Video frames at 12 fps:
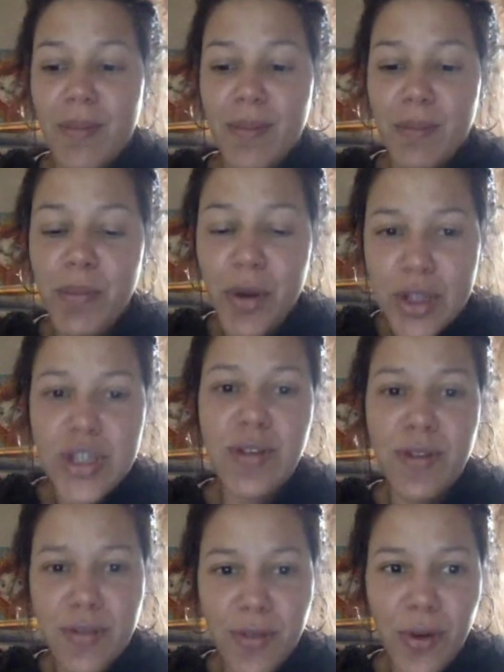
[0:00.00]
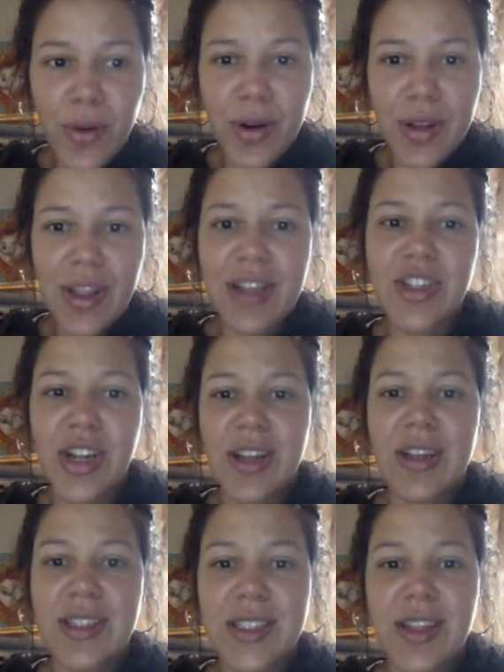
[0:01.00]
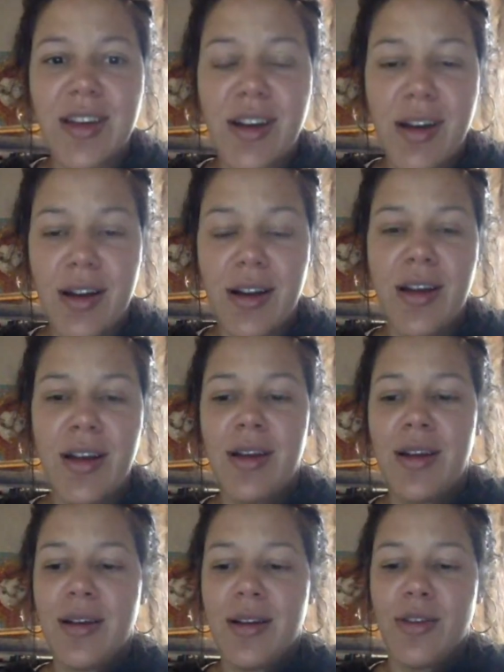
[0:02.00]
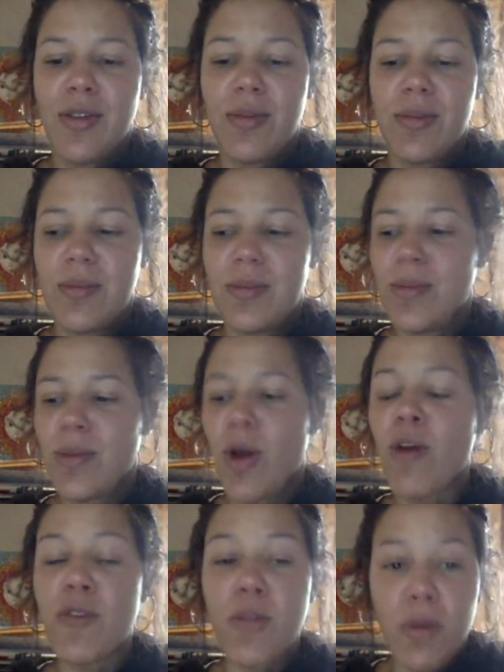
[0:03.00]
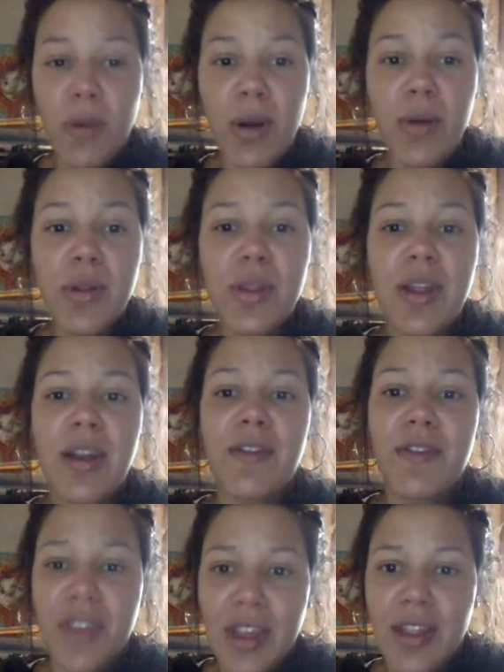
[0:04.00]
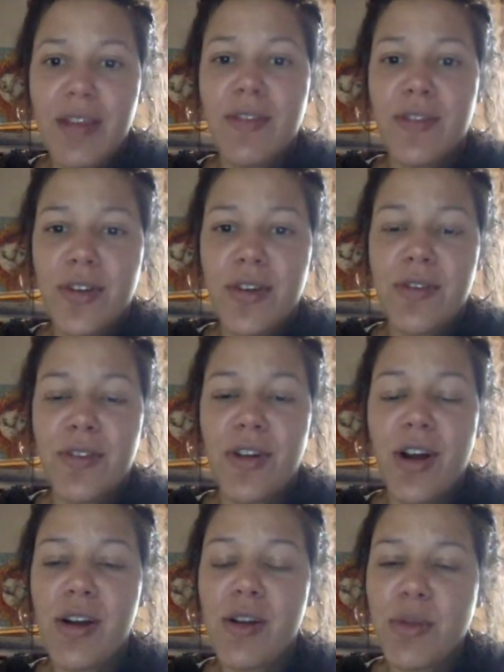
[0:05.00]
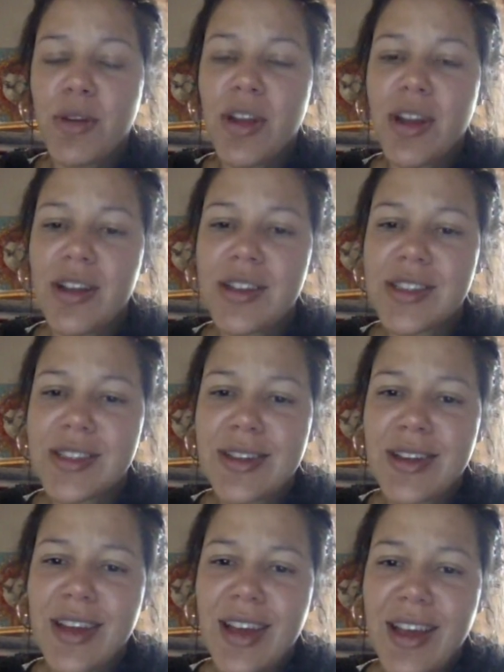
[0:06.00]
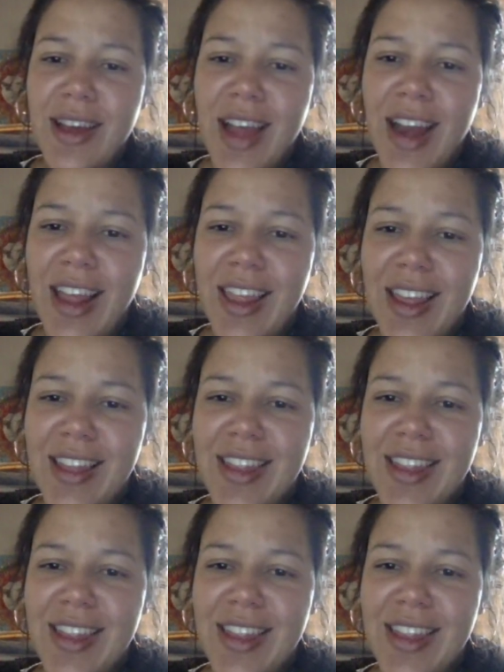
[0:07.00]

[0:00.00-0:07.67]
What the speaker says: push forth agendas that are of growth and of healing for our communities. And I think